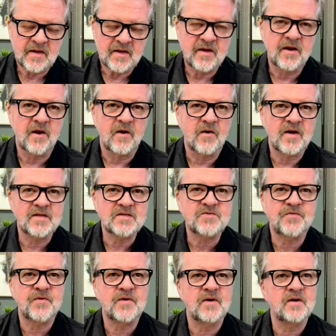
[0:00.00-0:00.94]
You know,
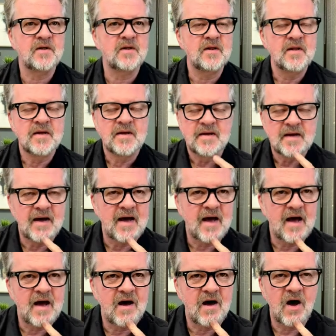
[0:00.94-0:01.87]
Huntsville
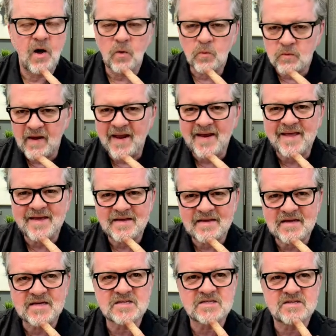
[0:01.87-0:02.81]
already
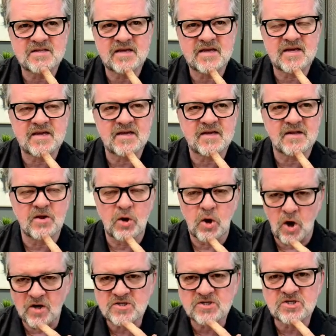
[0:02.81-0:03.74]
is the
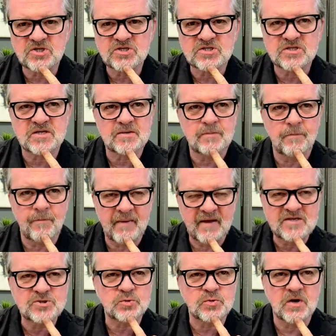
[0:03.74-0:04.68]
largest
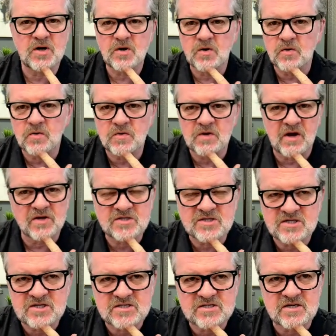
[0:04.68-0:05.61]

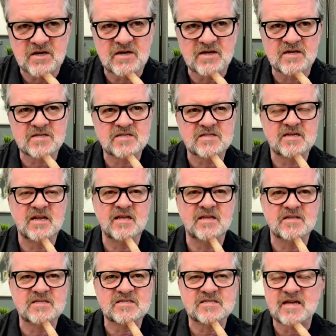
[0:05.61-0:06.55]
city
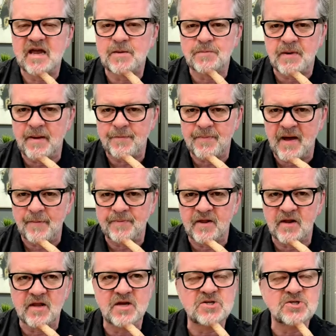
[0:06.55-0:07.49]
in the state by
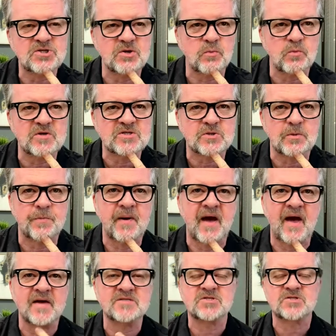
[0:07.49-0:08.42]
population. We
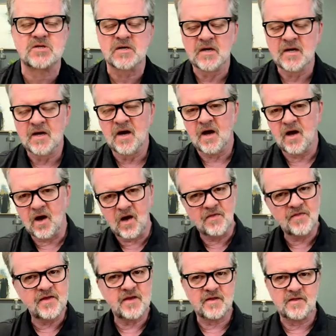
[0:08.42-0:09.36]
surpassed all
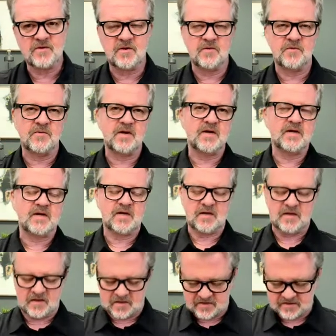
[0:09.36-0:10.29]
the
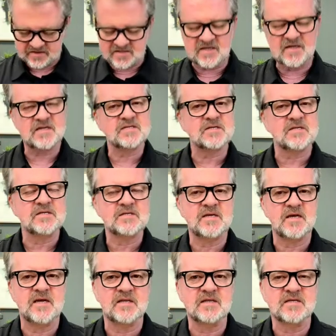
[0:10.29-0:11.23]
other cities
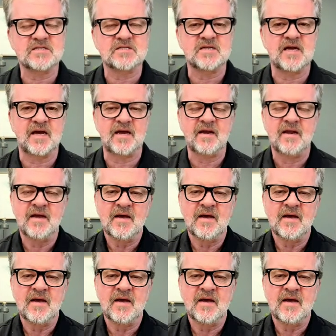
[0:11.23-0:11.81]
in the state